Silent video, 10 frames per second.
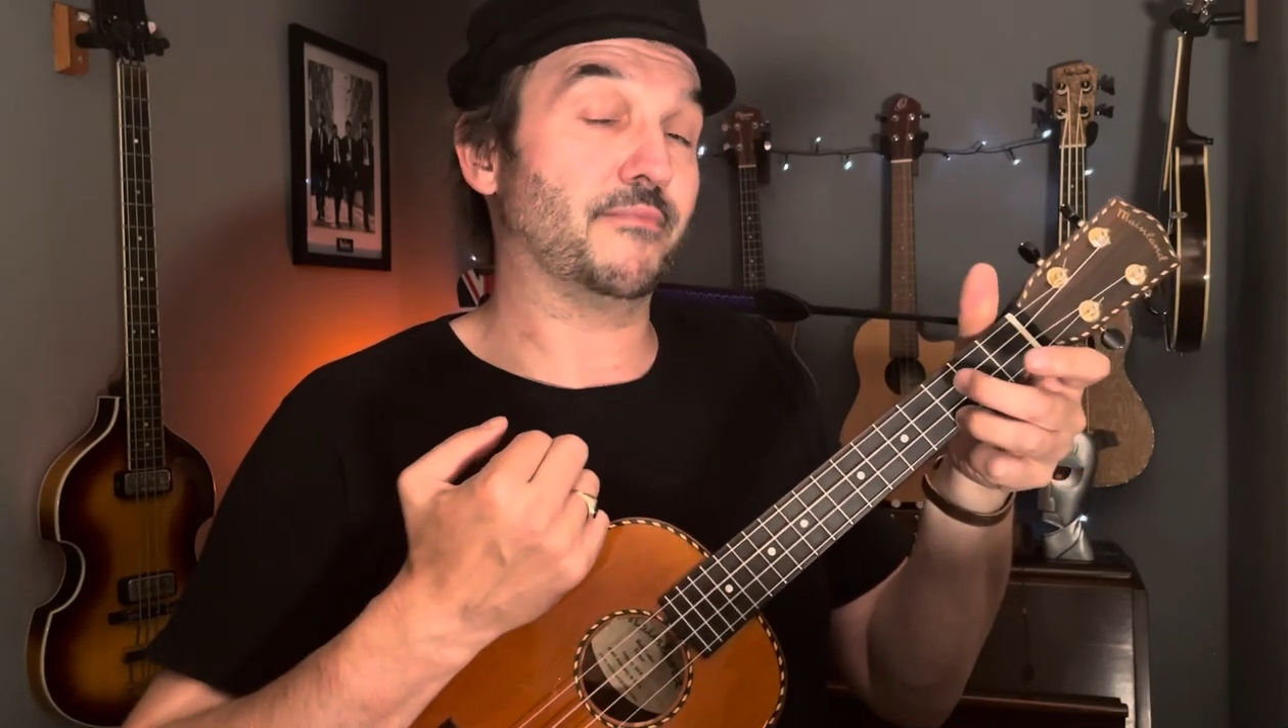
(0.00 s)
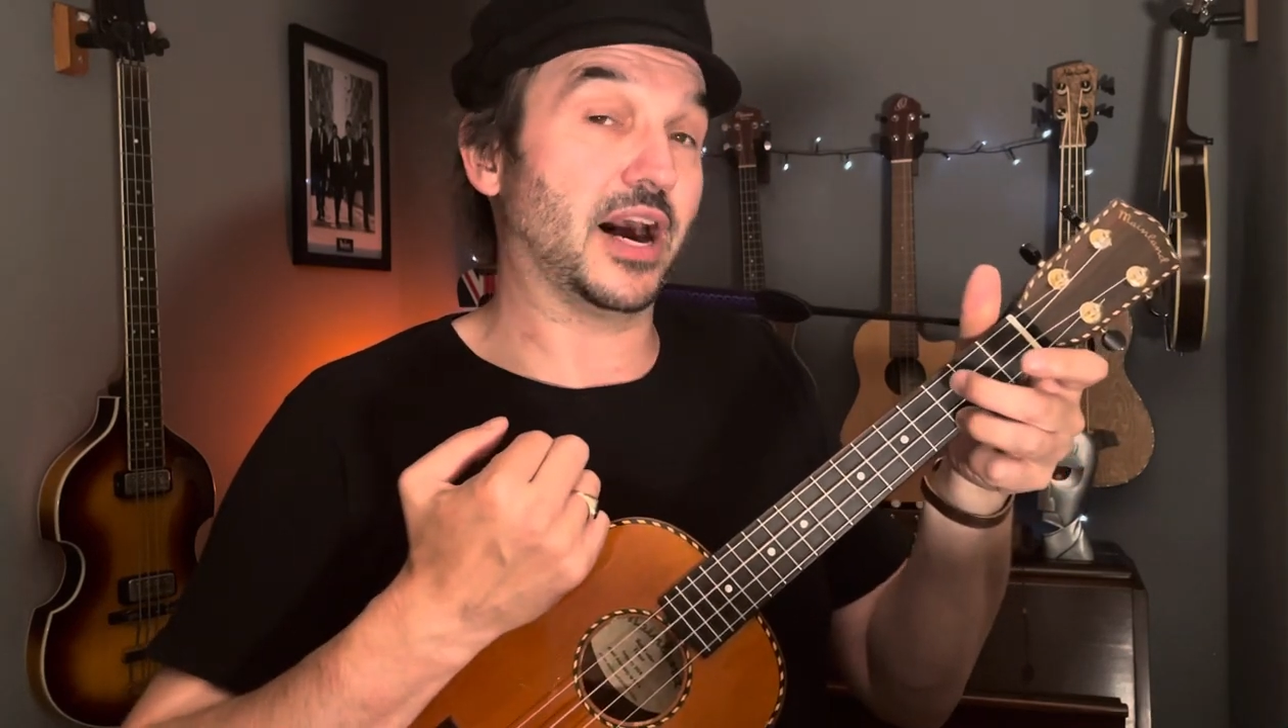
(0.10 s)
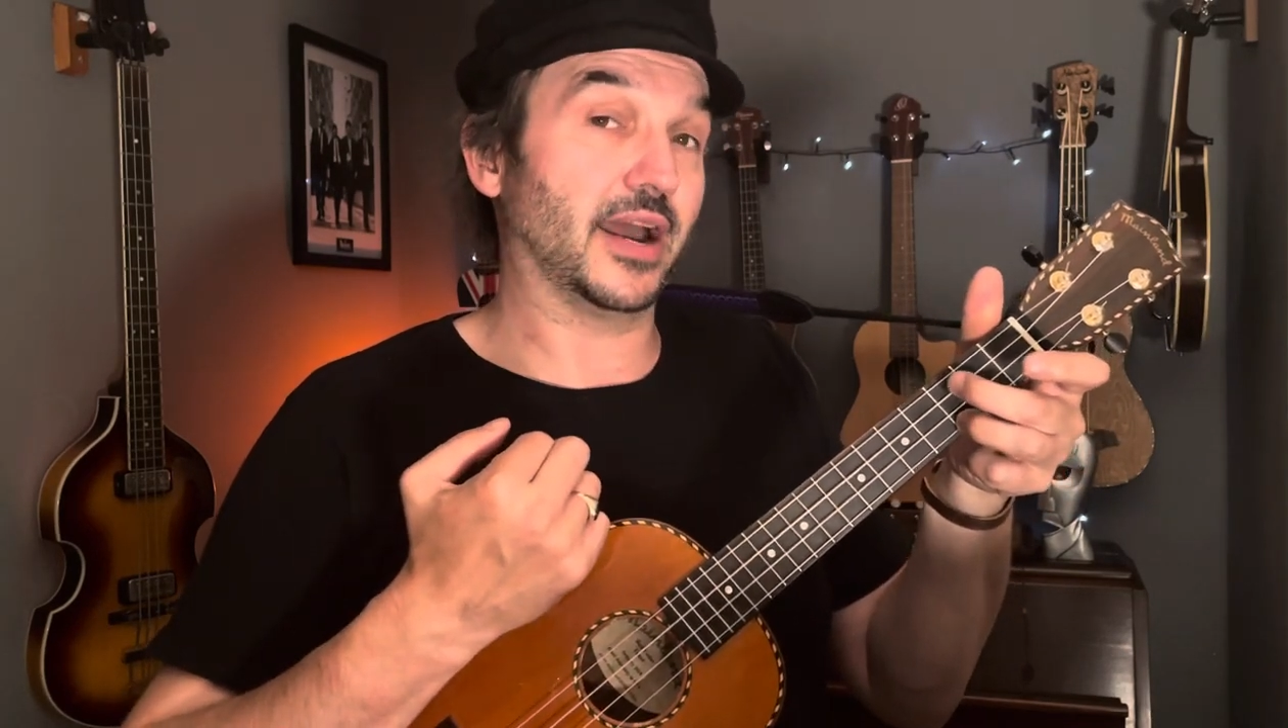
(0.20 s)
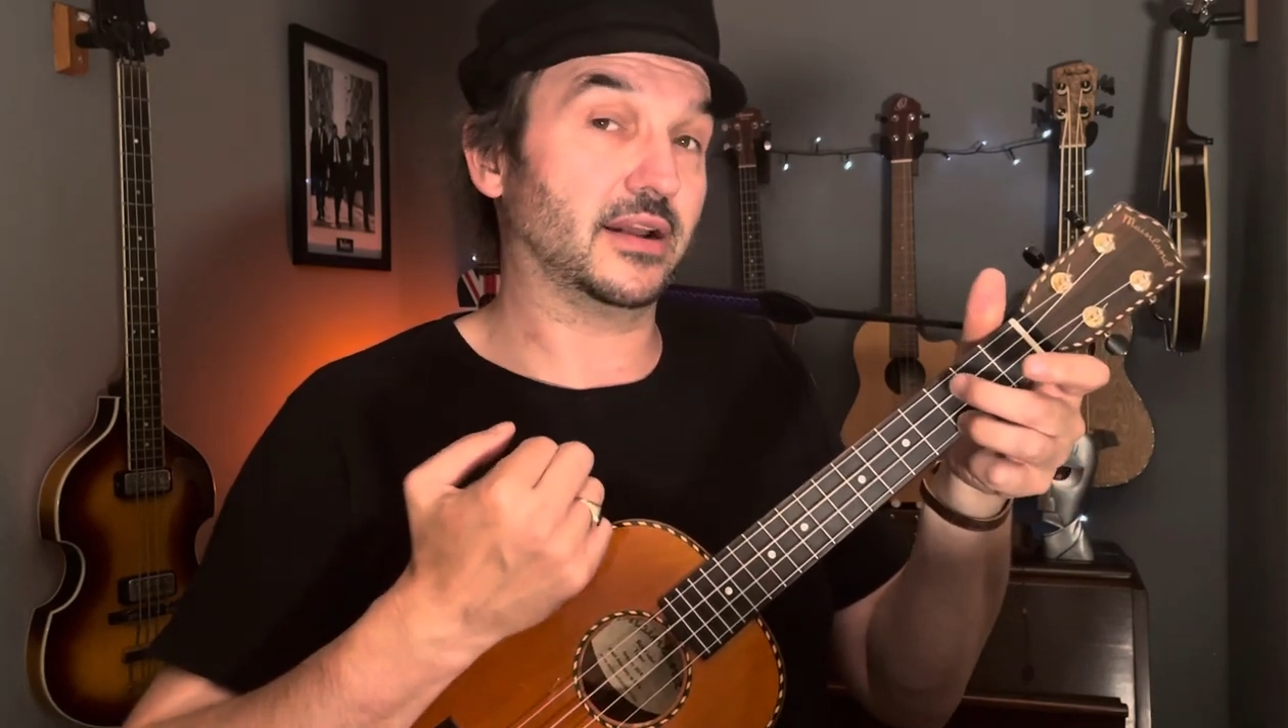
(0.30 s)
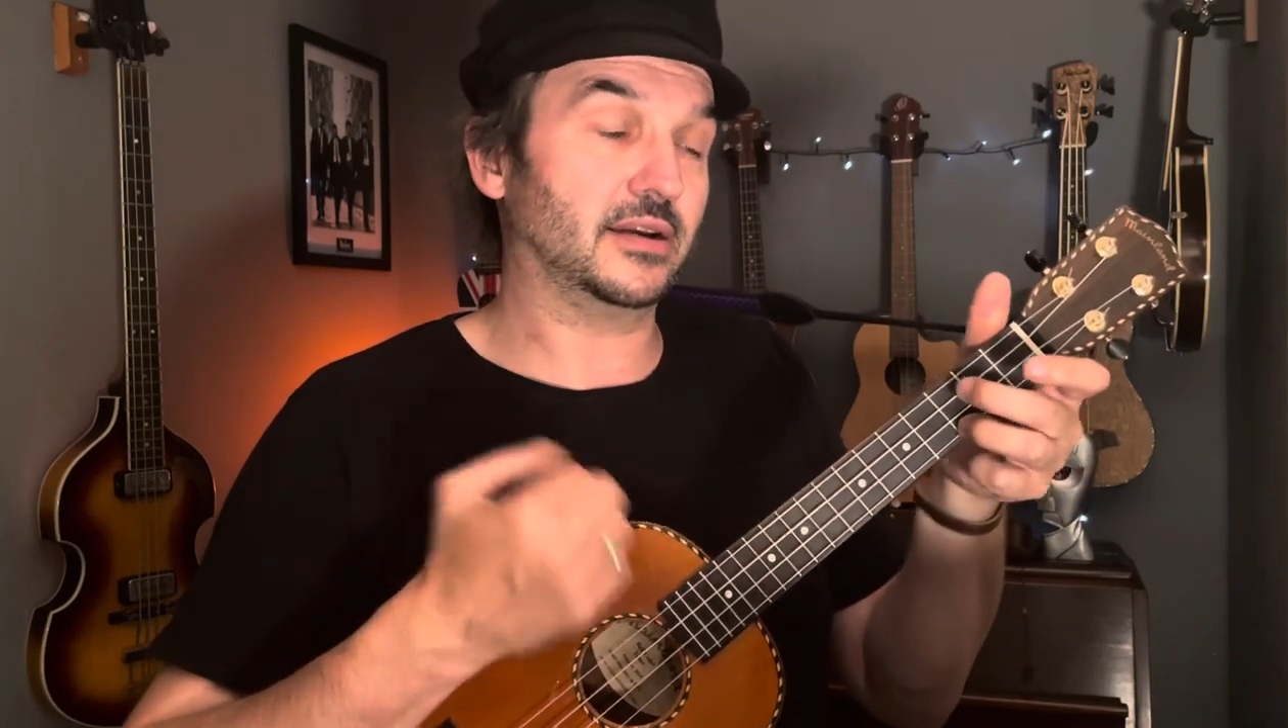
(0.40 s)

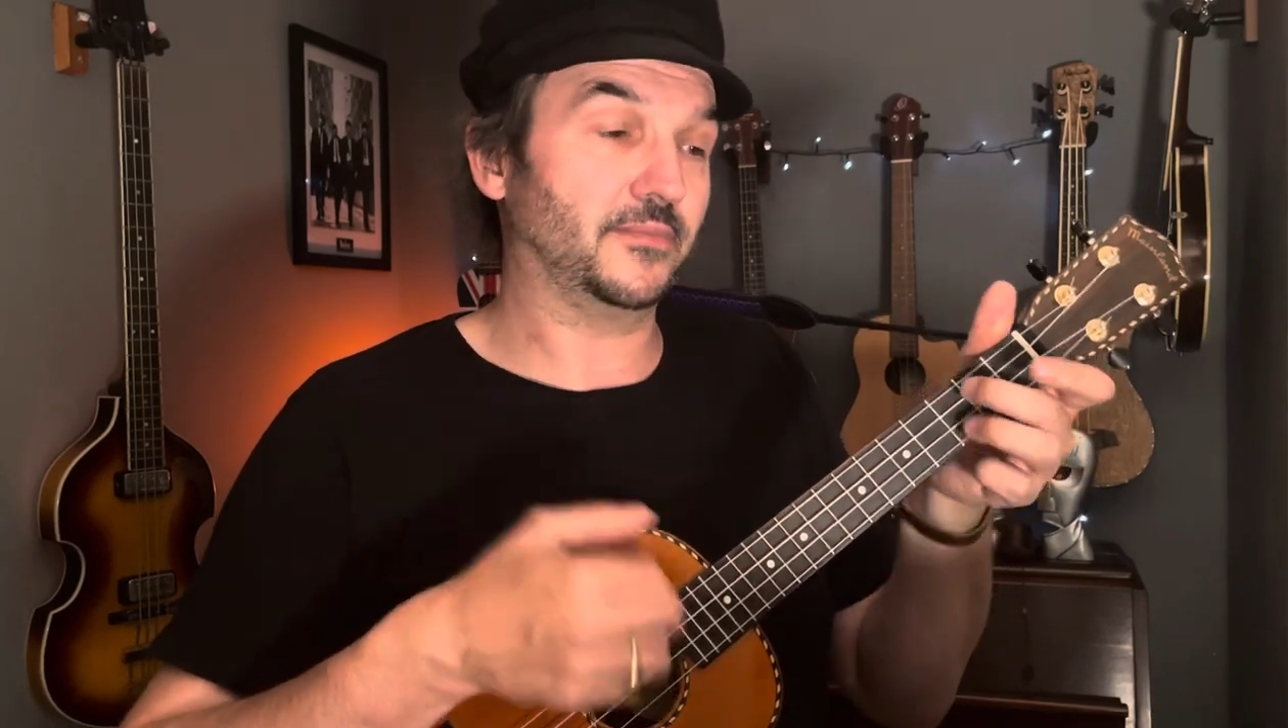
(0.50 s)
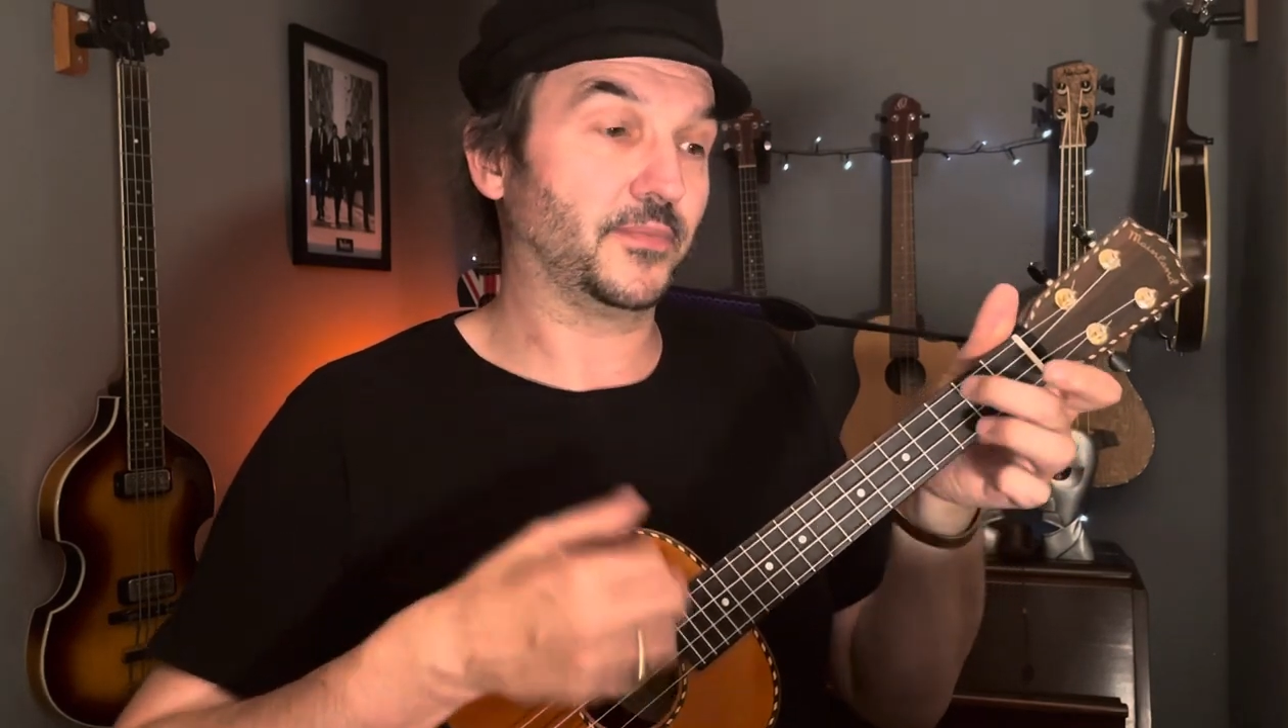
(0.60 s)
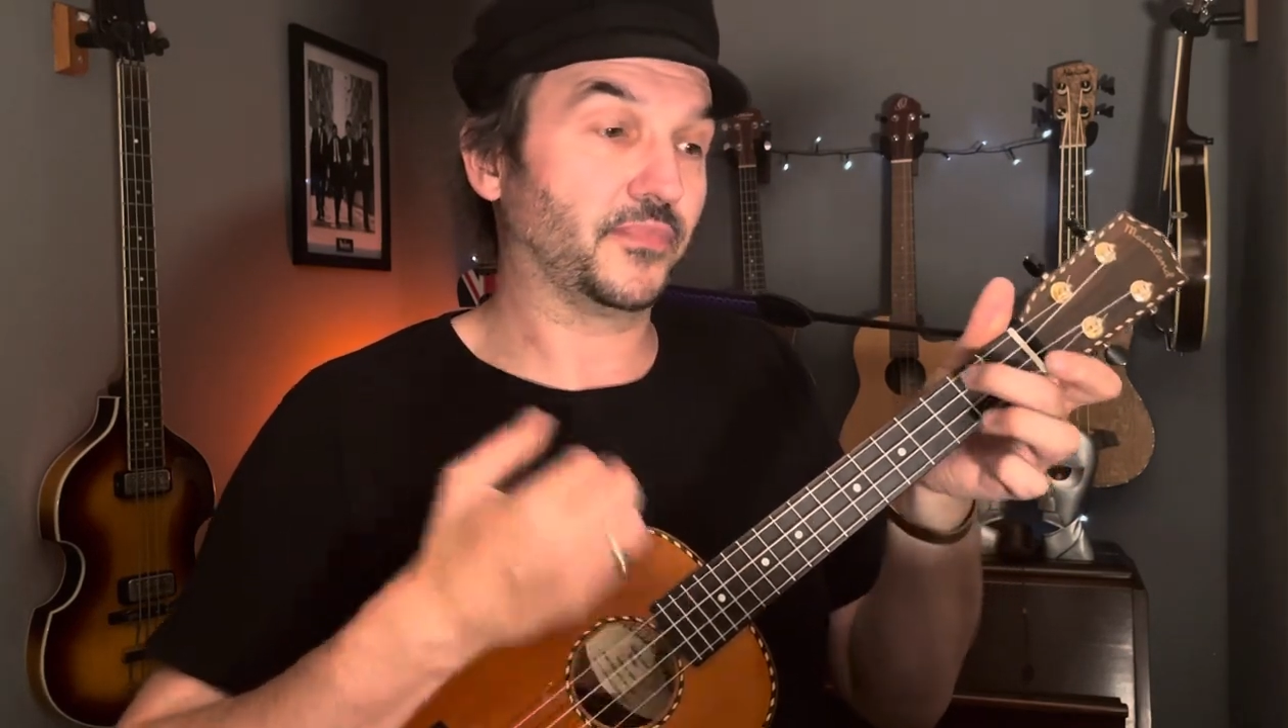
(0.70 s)
minor,